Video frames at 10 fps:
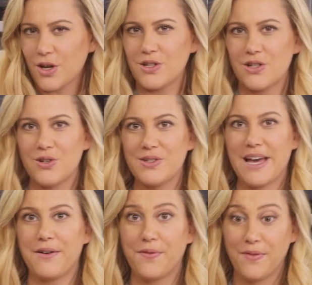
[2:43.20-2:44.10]
going to use
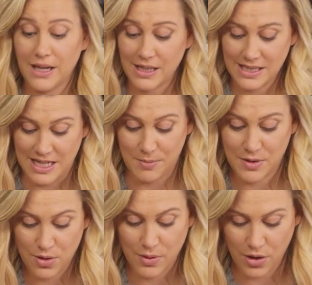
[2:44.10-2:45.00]
our
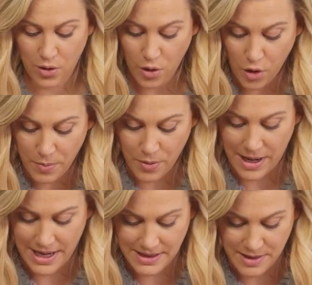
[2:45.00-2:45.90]
fingertips to incorporate